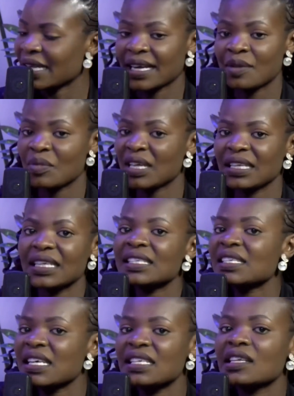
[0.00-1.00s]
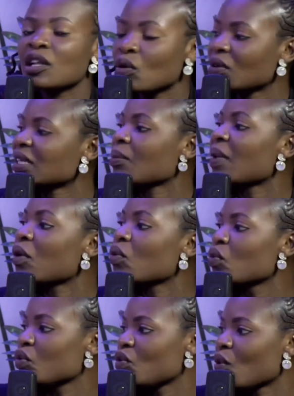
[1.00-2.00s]
Like, I mean, it says a lot about
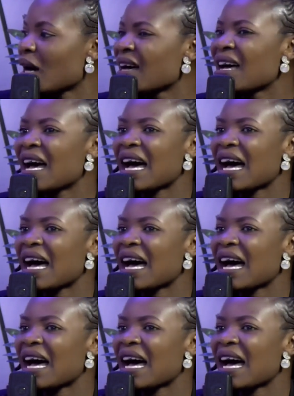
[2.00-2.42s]
who you are.